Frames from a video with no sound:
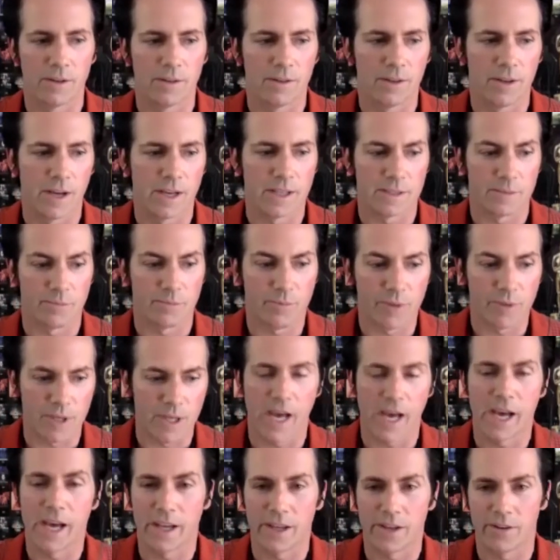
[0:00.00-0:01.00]
as a
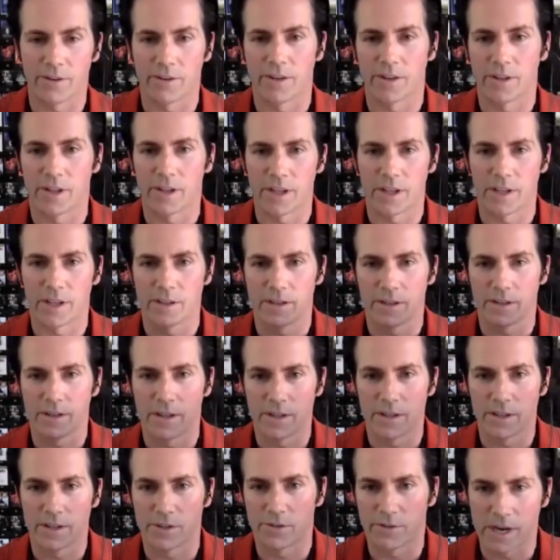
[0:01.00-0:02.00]
PA, you're in
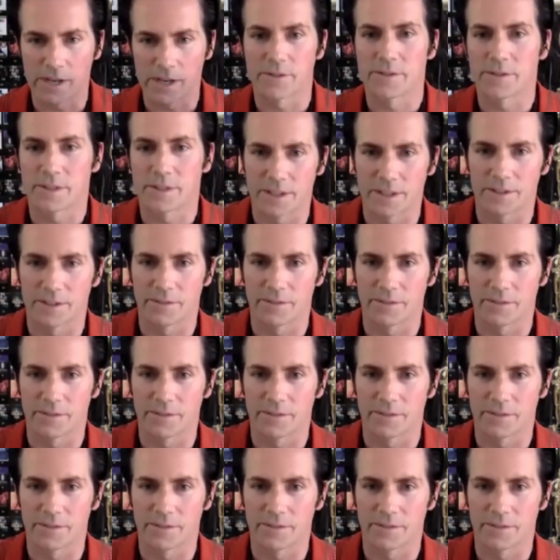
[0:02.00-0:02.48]
the Directors Guild